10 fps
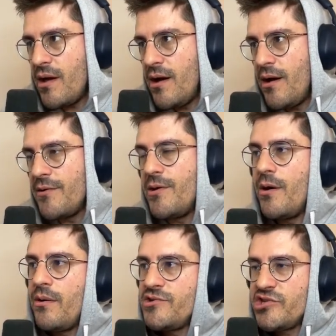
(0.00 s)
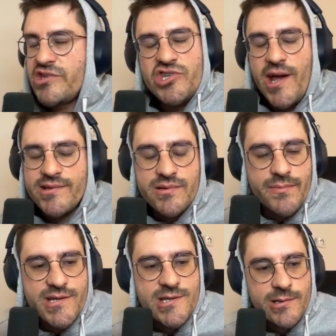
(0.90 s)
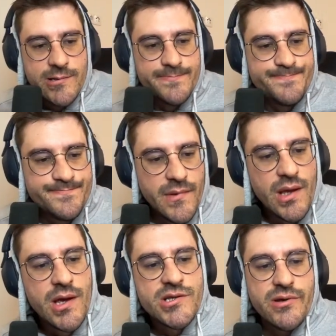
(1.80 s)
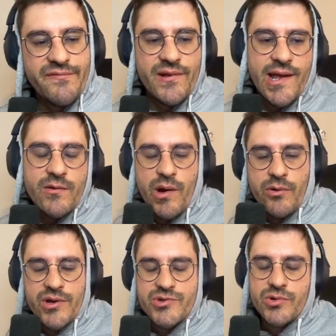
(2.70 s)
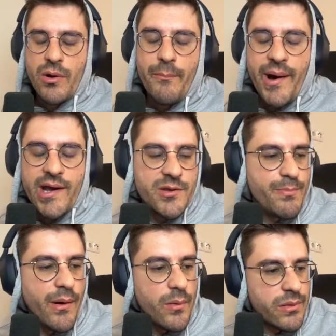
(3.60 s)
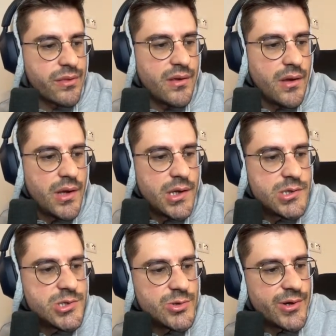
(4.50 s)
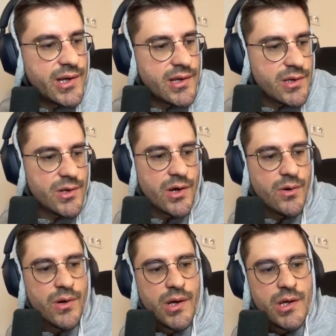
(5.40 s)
you know, just a chat, basically. So I feel like we are going to combine both during, you know,